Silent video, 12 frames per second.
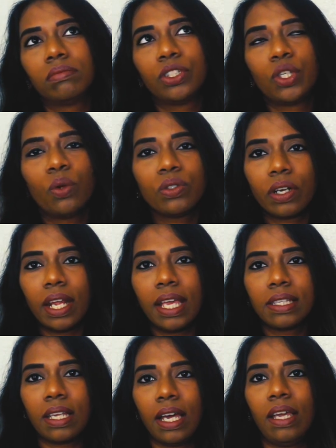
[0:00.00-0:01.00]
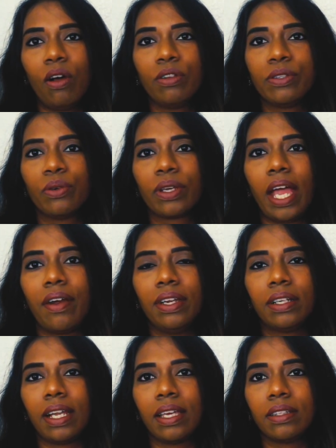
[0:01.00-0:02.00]
shoulder aches I also carry
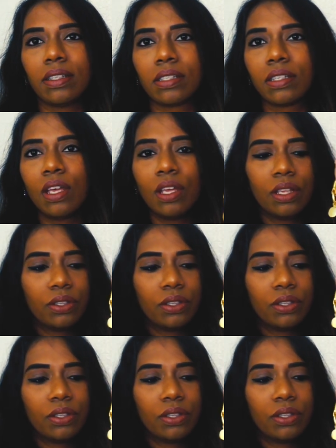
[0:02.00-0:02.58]
it like this